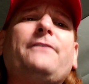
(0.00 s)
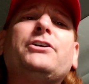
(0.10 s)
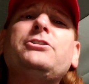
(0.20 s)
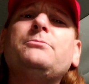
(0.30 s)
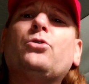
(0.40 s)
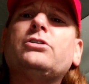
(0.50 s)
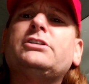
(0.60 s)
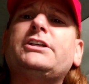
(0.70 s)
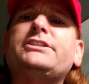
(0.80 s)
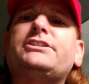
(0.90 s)
very
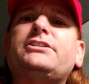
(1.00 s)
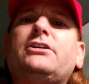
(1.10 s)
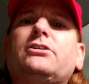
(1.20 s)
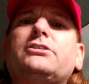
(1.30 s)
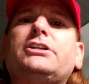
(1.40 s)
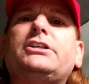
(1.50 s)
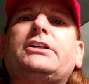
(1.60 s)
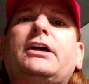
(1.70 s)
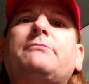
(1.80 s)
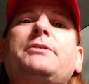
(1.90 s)
importantly is,
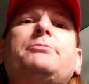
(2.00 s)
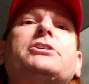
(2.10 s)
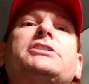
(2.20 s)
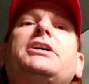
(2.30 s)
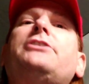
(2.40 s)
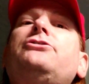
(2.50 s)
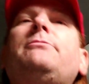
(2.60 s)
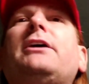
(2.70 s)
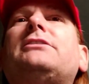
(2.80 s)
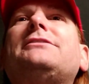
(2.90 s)
people can tell you
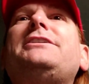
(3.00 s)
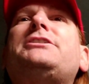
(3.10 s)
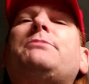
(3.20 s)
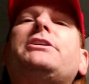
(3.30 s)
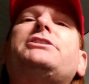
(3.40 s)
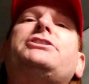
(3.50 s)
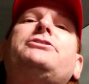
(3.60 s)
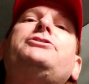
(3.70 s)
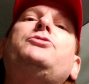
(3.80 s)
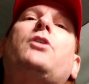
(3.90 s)
about the lease, but
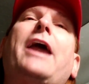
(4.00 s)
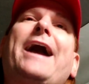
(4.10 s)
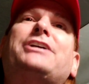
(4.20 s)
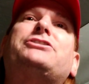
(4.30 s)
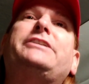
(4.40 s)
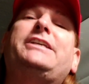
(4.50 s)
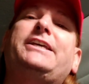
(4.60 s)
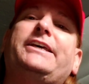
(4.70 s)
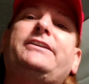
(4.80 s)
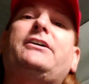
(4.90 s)
until you are actually
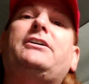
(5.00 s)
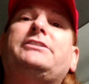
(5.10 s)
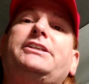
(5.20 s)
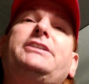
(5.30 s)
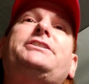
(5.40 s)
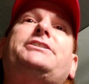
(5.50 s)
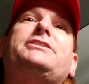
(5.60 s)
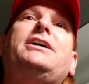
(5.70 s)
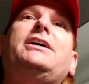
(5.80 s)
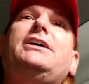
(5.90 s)
in a lease
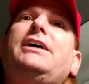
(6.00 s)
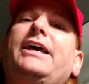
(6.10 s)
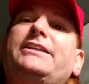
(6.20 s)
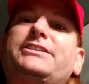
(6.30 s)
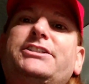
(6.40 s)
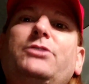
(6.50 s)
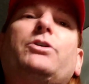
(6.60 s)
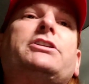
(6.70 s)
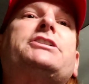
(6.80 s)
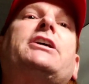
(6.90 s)
and see
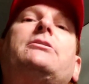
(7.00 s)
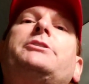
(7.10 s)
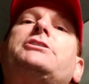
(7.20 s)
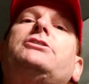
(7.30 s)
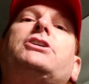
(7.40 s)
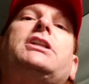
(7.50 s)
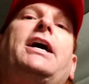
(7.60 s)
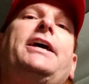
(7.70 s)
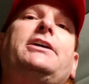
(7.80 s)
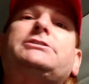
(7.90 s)
what the settlements look
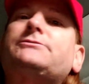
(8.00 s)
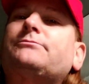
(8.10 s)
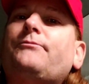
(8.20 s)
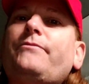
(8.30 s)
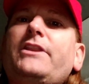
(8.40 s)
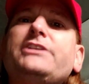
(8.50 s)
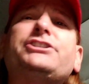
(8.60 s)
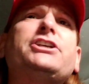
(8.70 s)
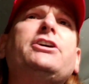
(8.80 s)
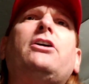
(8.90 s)
like, see